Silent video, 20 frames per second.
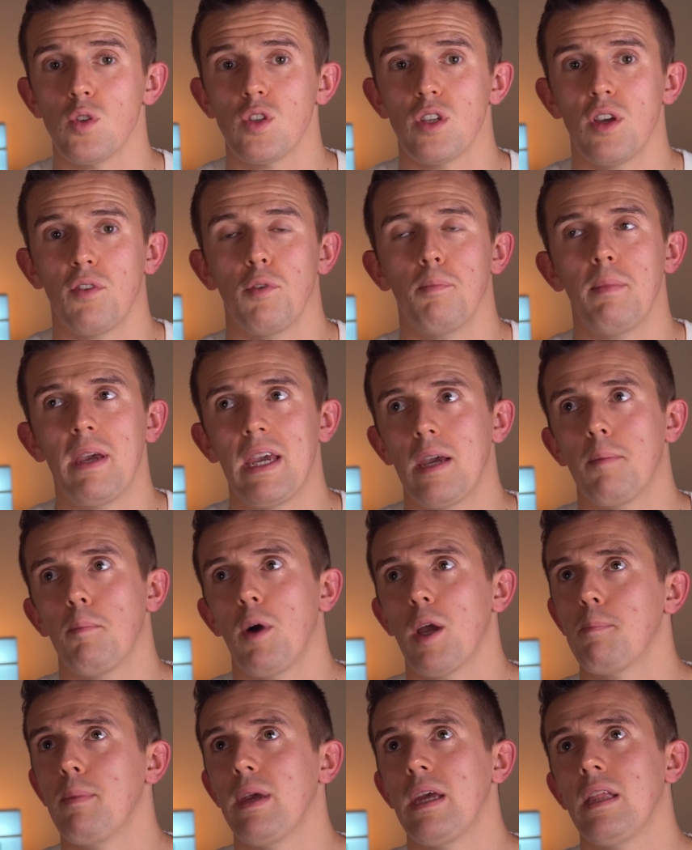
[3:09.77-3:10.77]
So for me, it
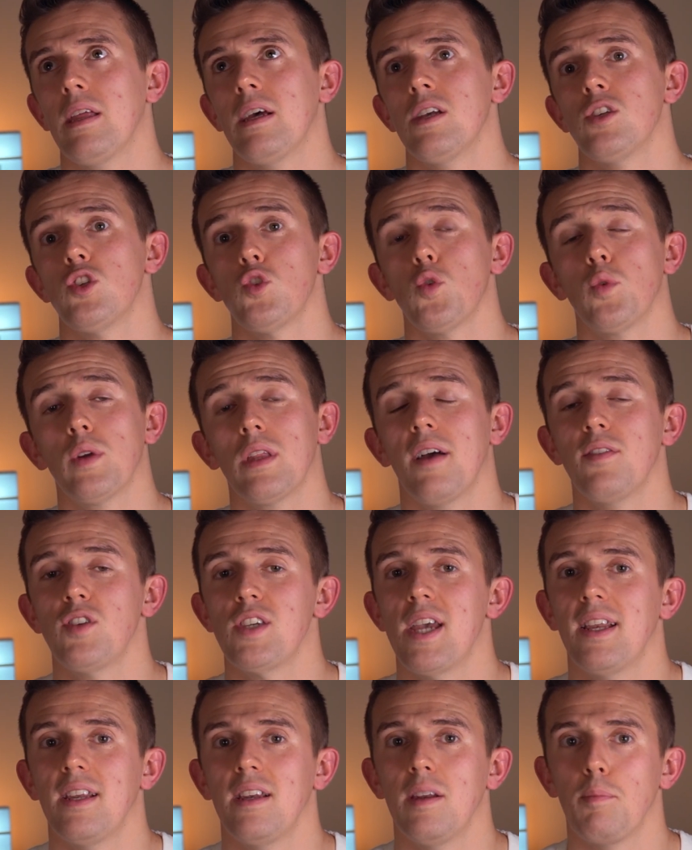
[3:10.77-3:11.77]
might be the story that I've
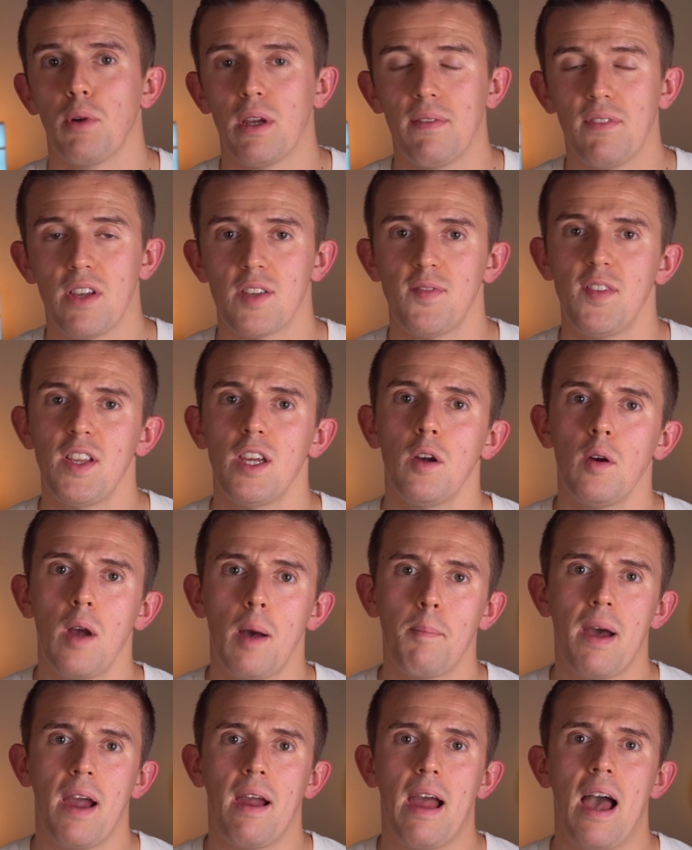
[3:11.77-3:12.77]
shared in a previous video
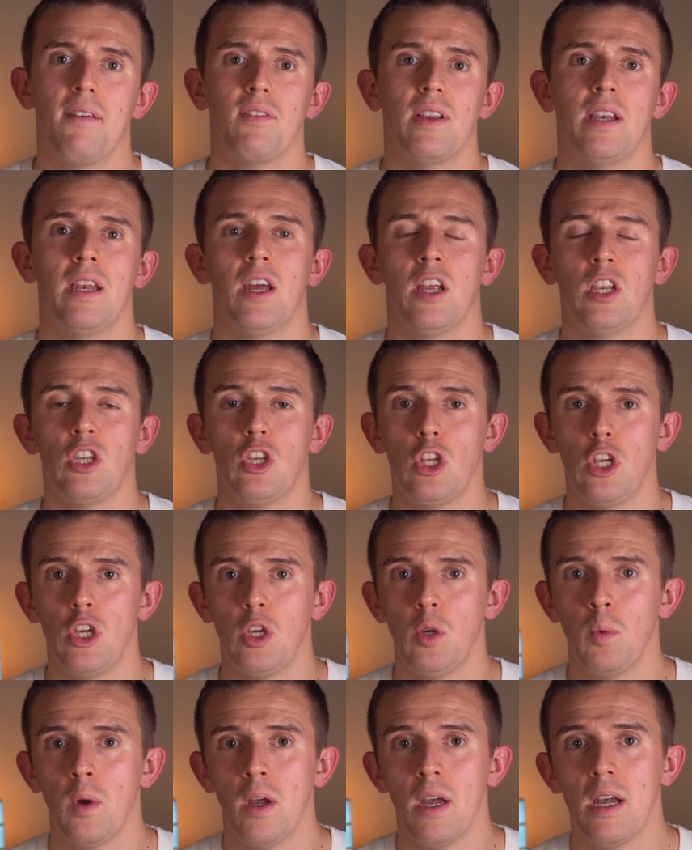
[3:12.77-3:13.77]
about having a
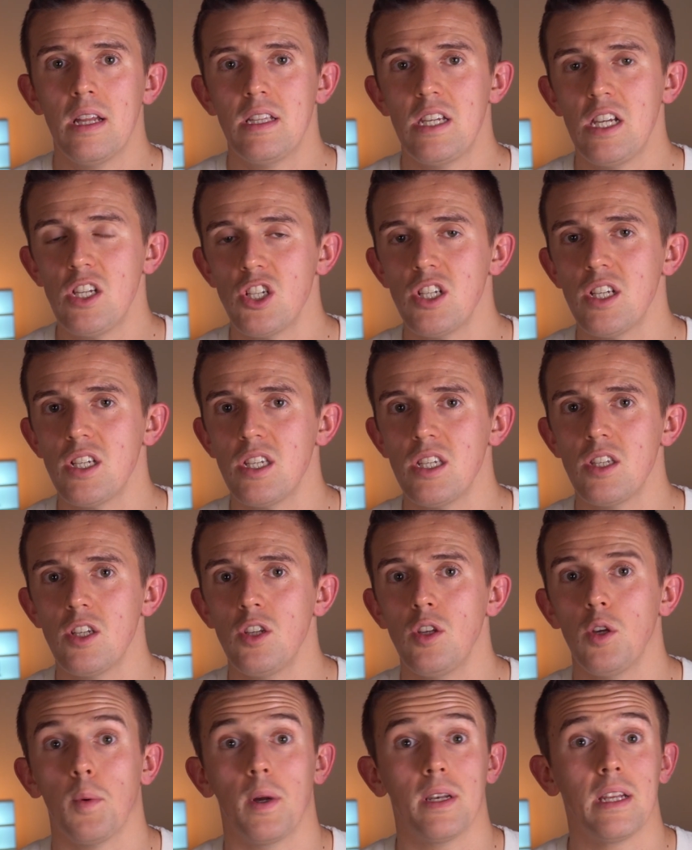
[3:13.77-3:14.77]
new teaching
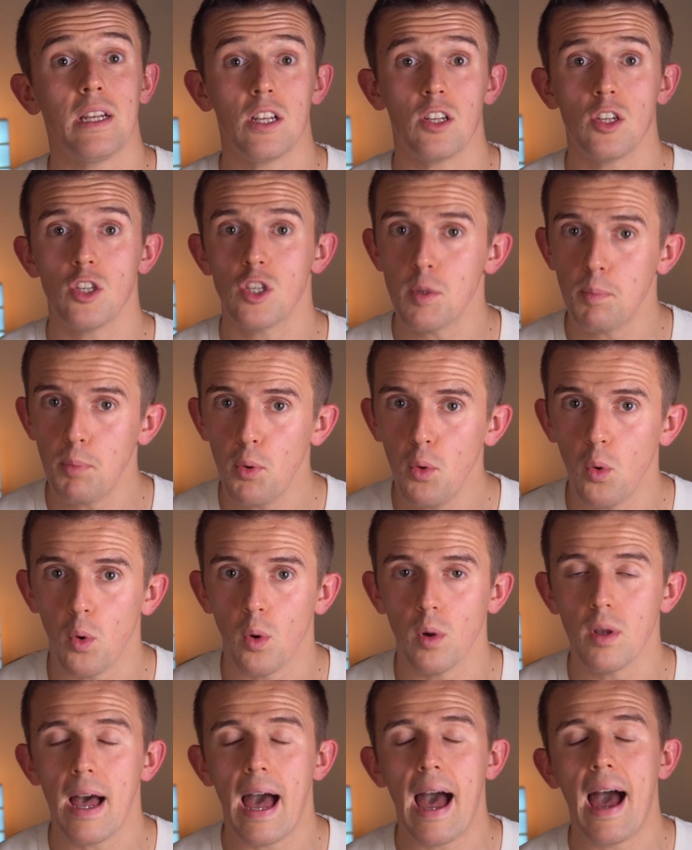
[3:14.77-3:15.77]
assistant who I needed to
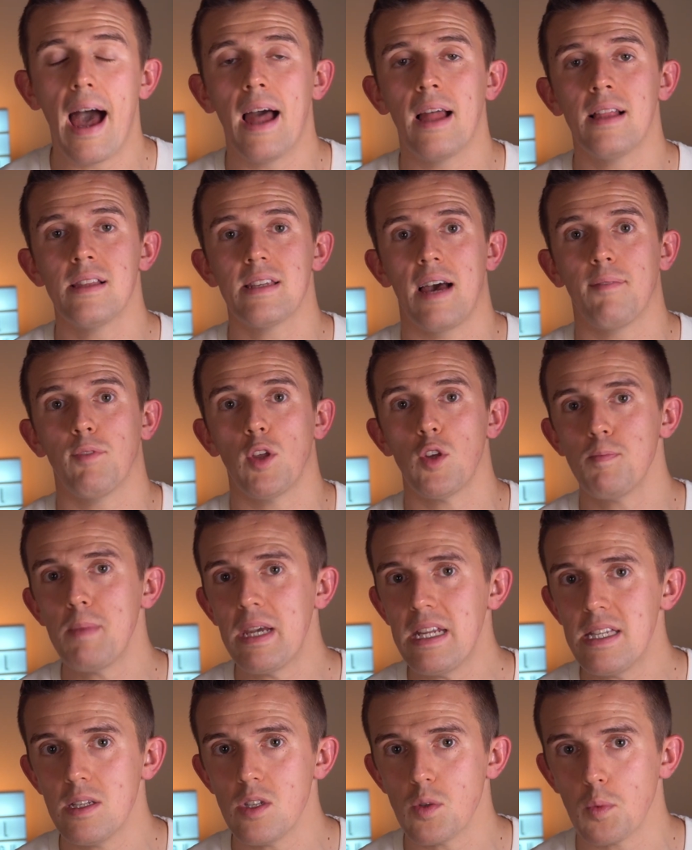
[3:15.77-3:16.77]
support and have those
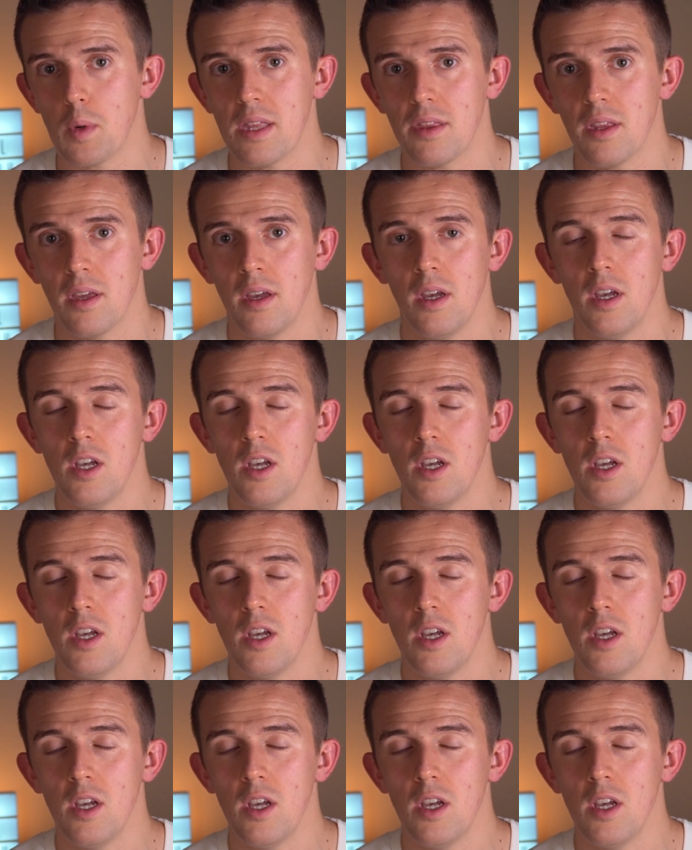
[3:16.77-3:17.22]
meetings with.